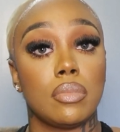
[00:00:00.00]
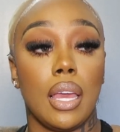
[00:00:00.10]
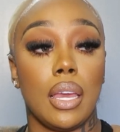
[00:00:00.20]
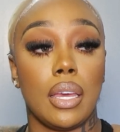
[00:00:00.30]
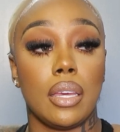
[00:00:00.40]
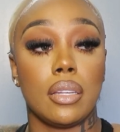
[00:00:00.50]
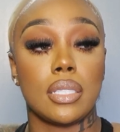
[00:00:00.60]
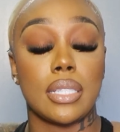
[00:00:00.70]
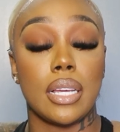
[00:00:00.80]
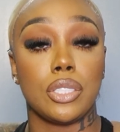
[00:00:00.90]
And
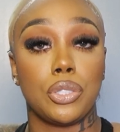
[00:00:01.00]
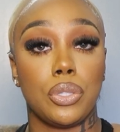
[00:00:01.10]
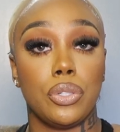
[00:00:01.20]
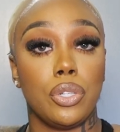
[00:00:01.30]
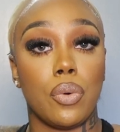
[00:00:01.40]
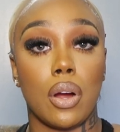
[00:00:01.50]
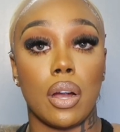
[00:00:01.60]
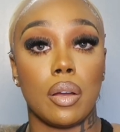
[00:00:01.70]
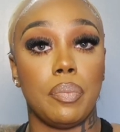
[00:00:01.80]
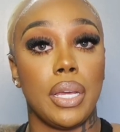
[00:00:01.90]
staying true to who you
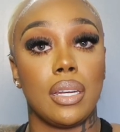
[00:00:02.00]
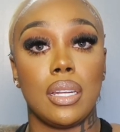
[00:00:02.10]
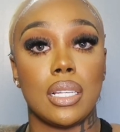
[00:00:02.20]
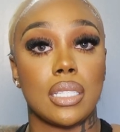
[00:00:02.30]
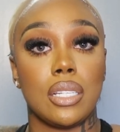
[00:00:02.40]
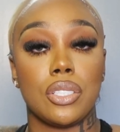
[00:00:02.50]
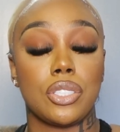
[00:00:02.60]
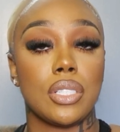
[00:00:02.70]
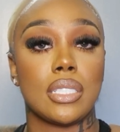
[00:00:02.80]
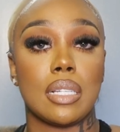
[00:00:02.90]
are, being in this
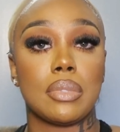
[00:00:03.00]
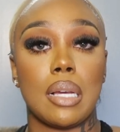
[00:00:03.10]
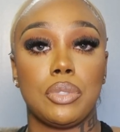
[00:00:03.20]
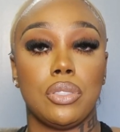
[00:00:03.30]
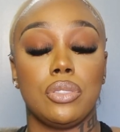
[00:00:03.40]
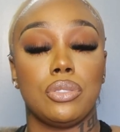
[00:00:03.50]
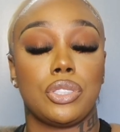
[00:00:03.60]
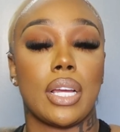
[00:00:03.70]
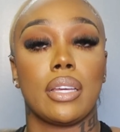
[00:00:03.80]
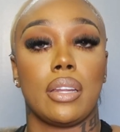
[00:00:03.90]
industry, sometimes you lose
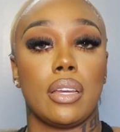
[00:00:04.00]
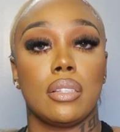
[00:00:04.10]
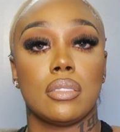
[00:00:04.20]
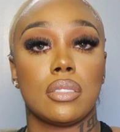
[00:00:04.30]
track of that.